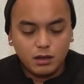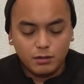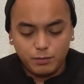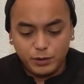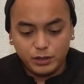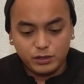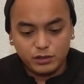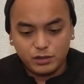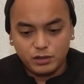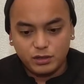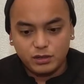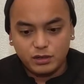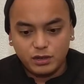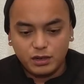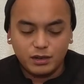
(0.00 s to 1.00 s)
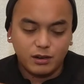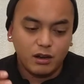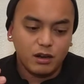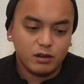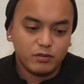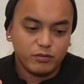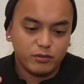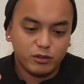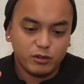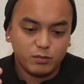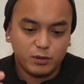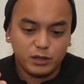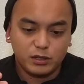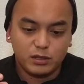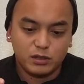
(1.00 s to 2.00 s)
a picture, an on
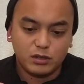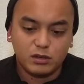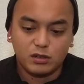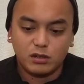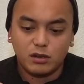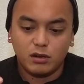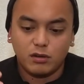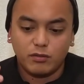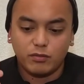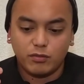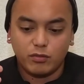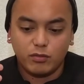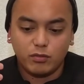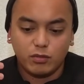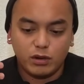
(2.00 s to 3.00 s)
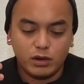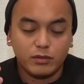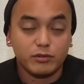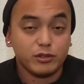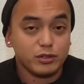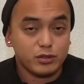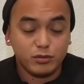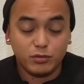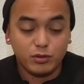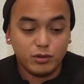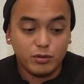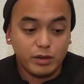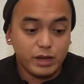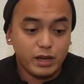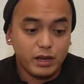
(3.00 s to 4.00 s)
foot picture of whatever shoe
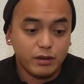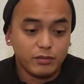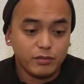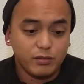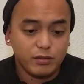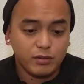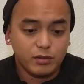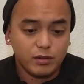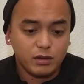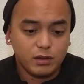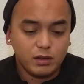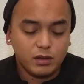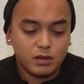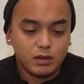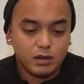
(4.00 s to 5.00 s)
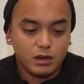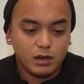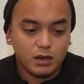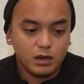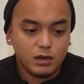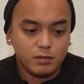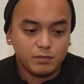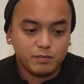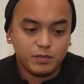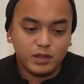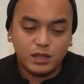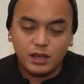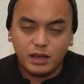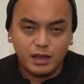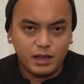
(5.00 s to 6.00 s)
you have. Um,
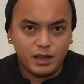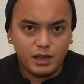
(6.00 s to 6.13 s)
an